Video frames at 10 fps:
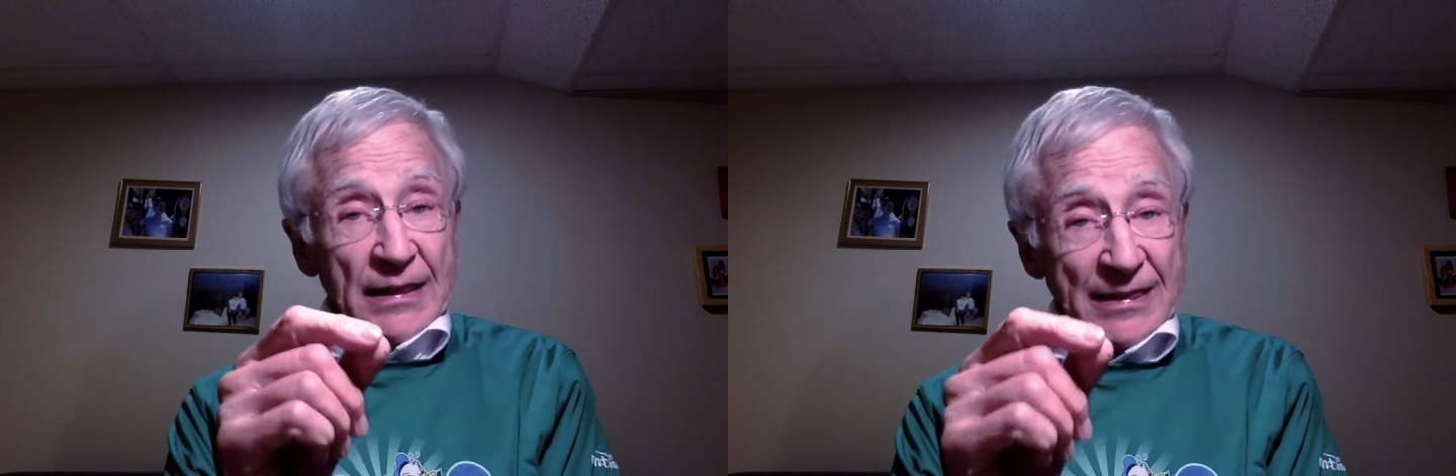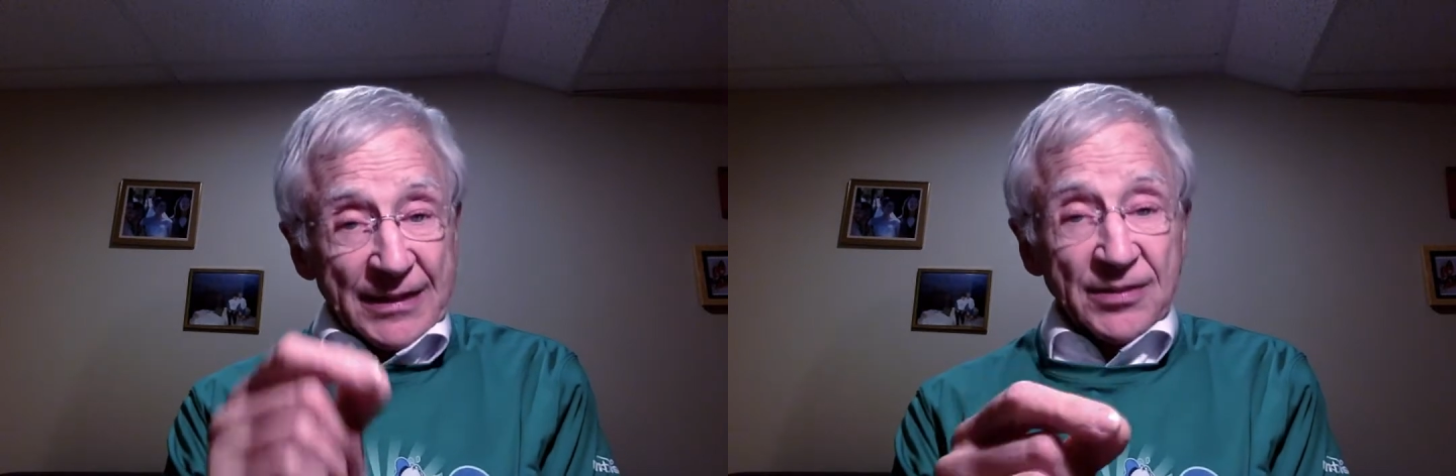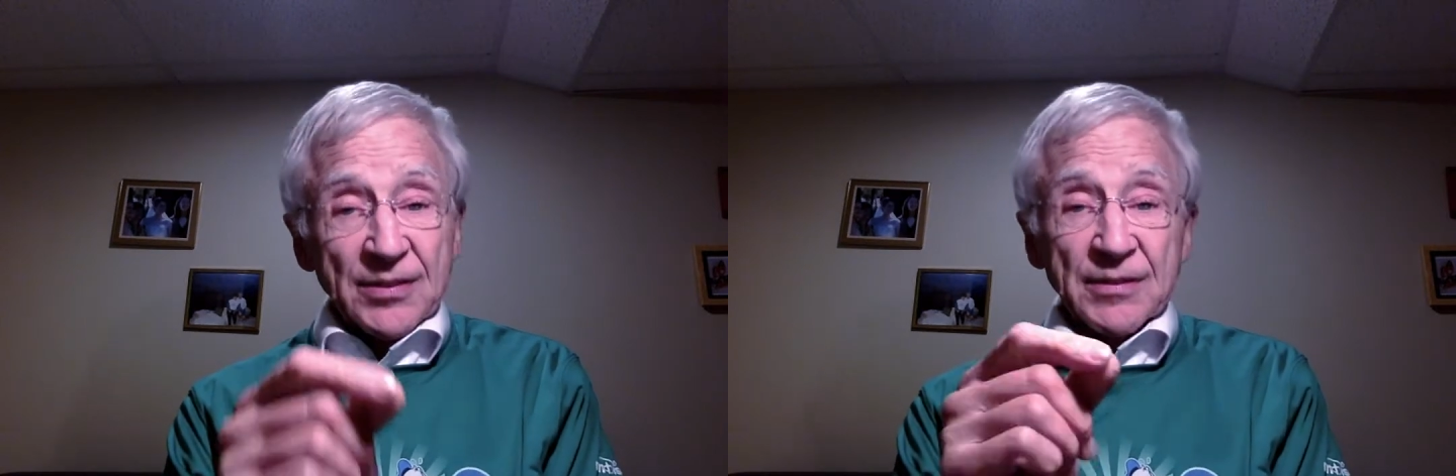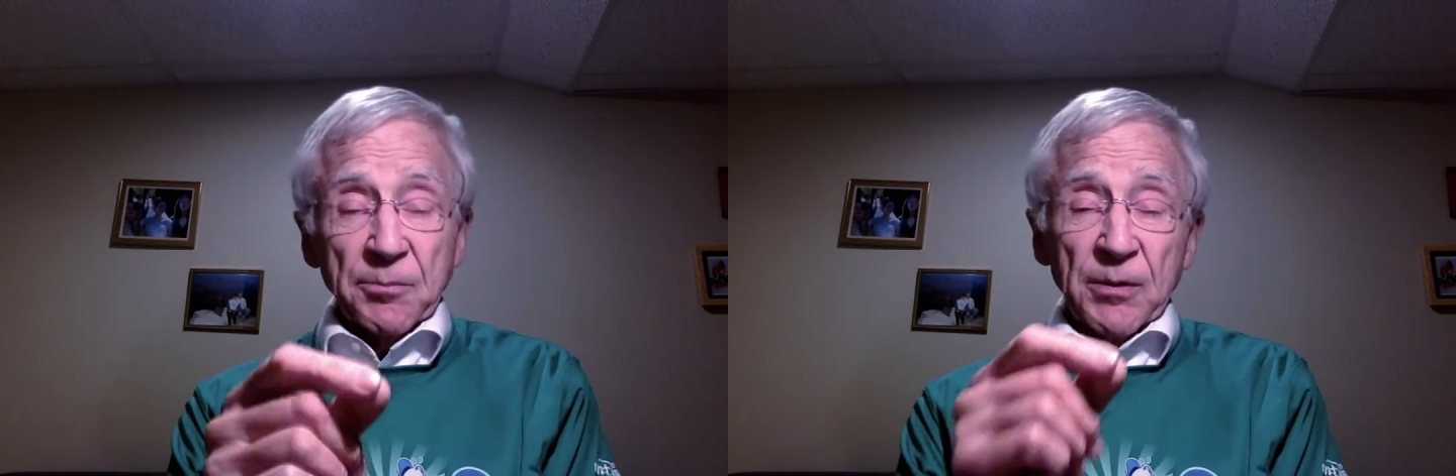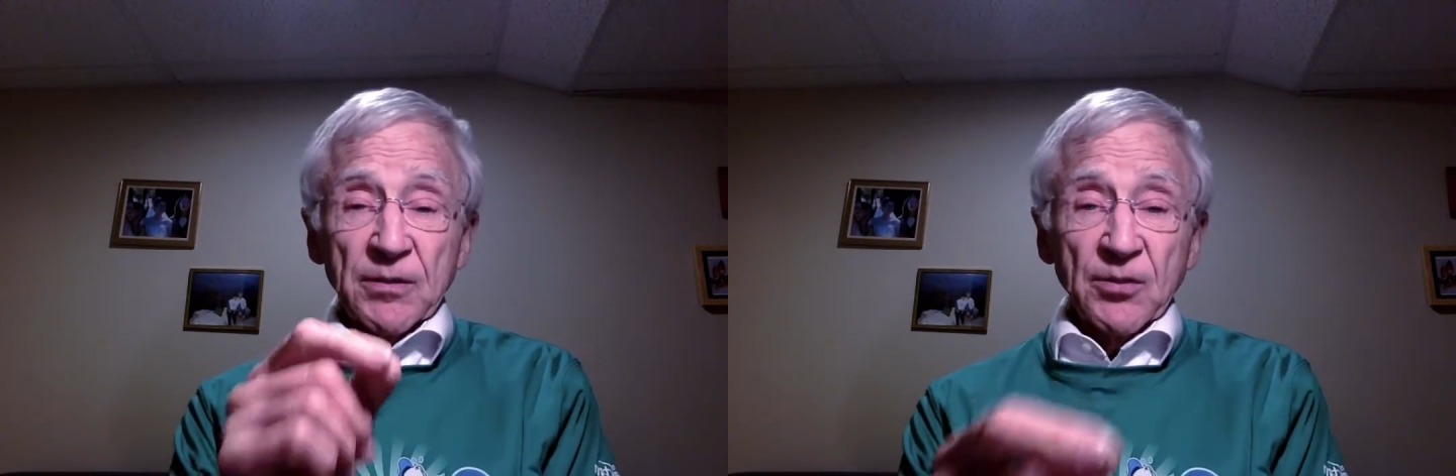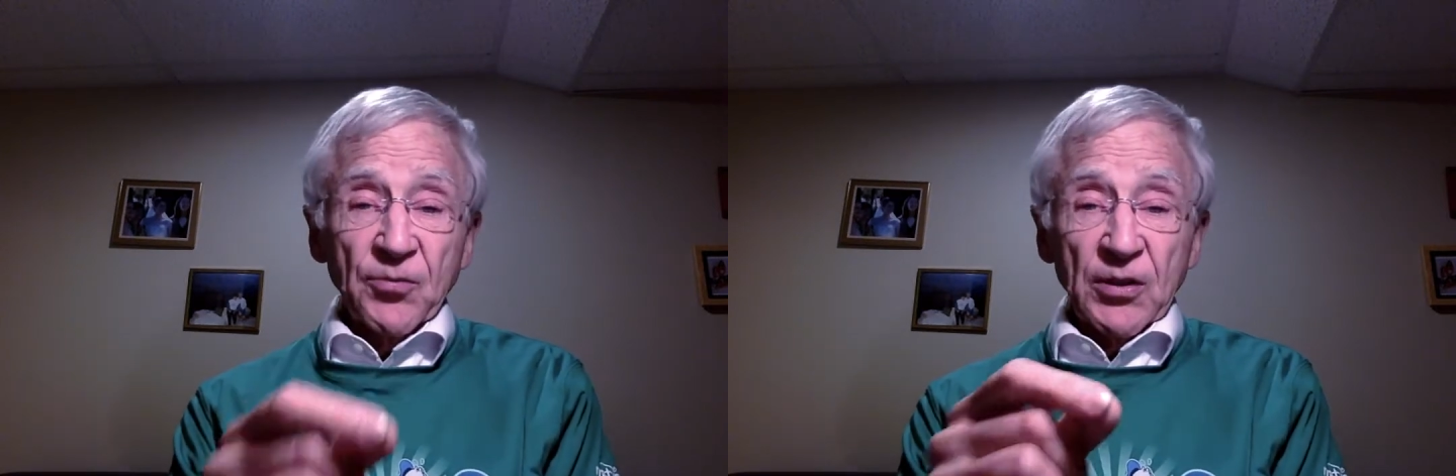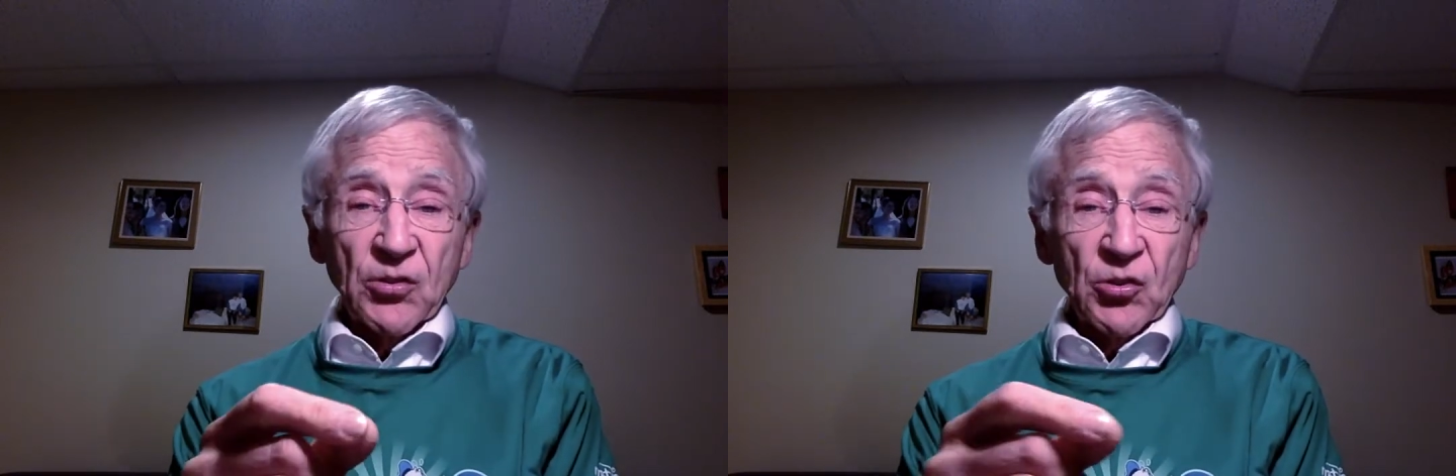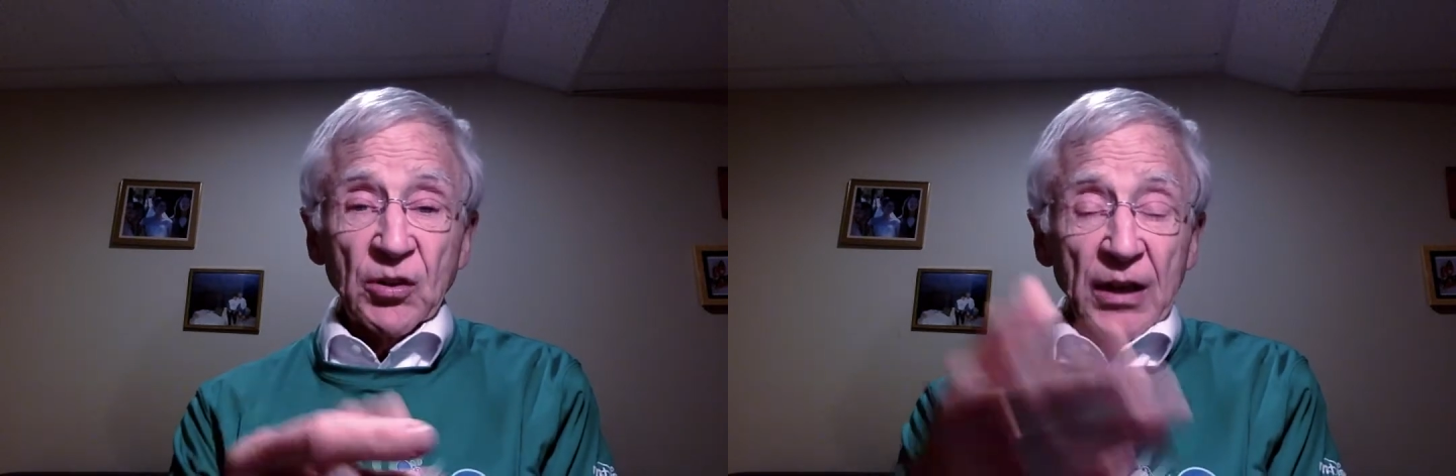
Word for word: this is a piece of fiction,